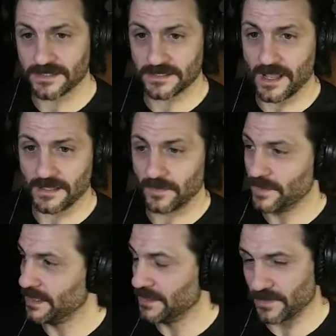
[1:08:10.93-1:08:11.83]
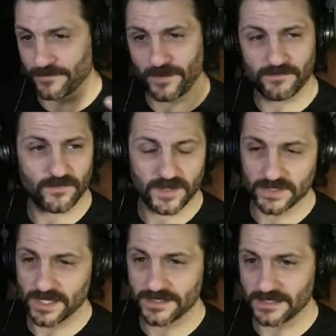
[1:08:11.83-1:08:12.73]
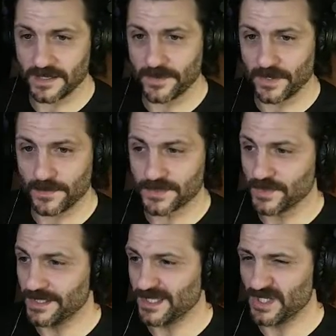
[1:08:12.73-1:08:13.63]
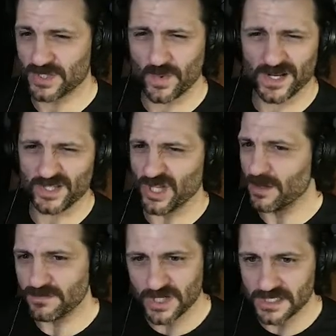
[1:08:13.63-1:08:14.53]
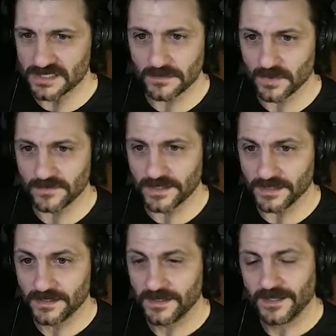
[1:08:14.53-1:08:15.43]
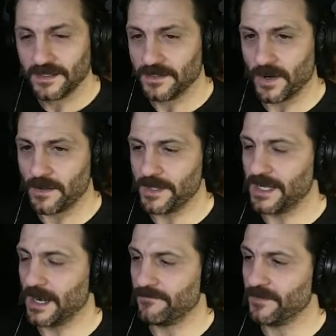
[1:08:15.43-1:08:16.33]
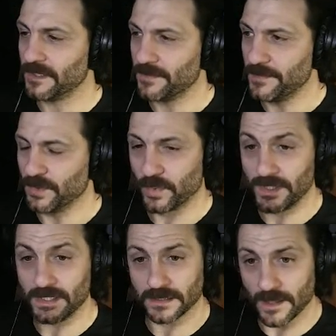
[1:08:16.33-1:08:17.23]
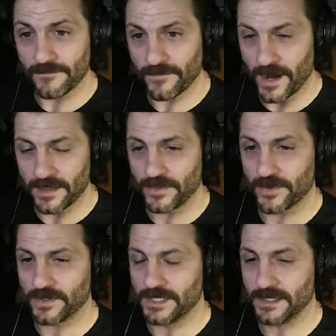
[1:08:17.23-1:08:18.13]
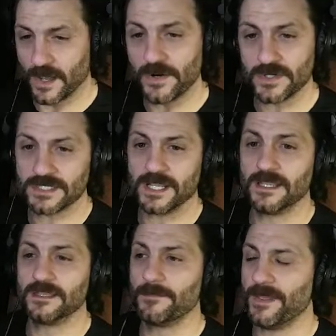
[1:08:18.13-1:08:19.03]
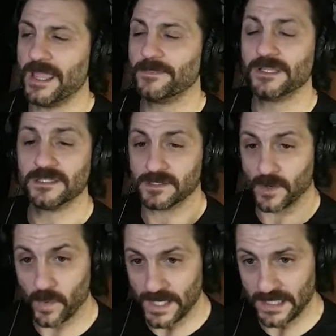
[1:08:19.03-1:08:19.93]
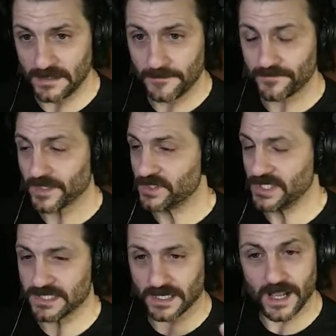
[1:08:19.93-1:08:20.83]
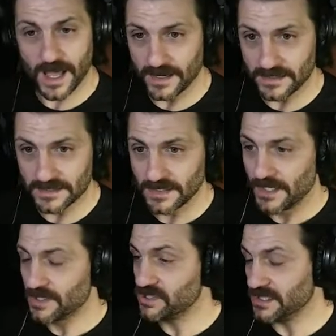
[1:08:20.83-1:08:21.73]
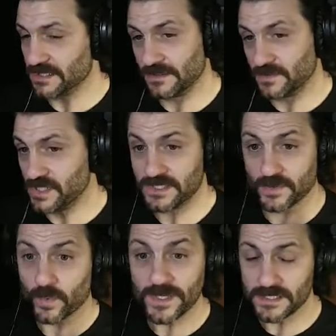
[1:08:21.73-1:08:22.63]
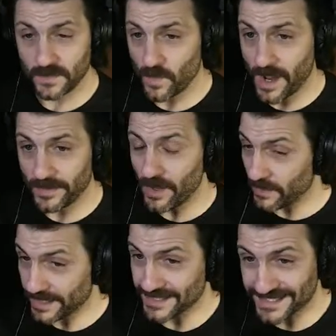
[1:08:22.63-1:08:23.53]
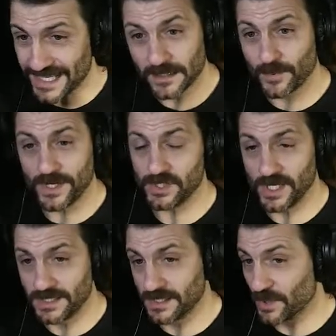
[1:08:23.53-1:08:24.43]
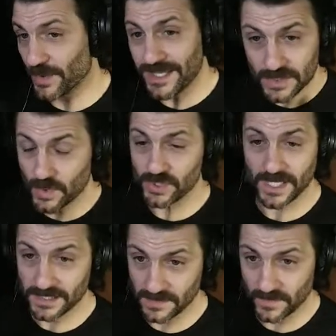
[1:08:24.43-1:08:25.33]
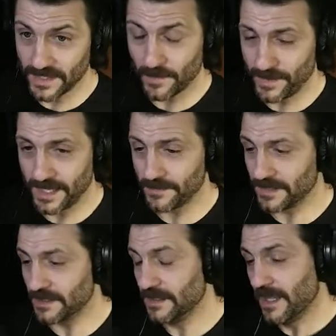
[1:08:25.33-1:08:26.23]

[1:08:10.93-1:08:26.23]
is Halloween, or their favorite franchise is Nightmare on Elm Street, and they just want a dumb Jason movie. Yeah. You know what I mean? And I feel like people who really love Friday the 13th understand that Pamela is a queen. She's a goddess. She's the reason why we all get to celebrate Jason. Yeah. There is no Jason without Pamela.